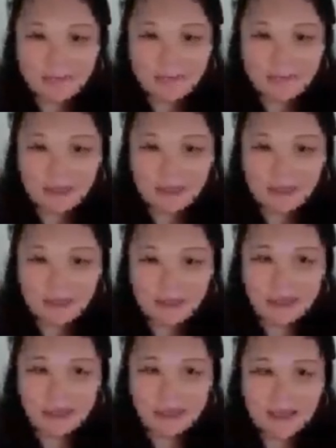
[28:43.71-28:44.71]
and they
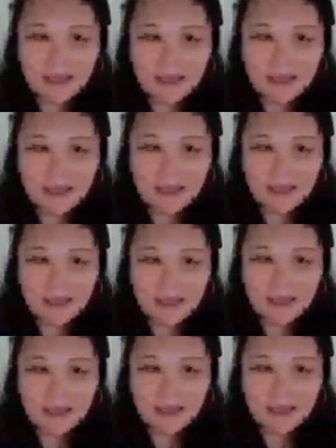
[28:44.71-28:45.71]
want to find
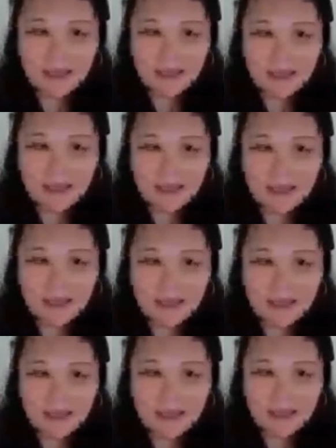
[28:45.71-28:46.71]
somebody
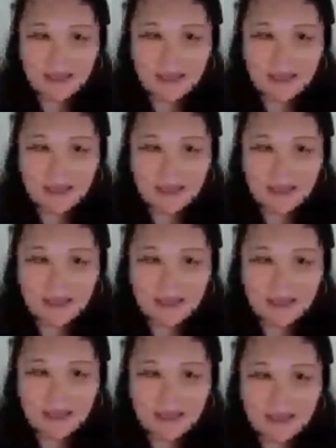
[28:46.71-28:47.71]
else
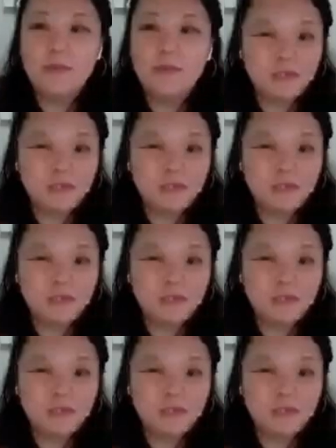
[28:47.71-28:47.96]
and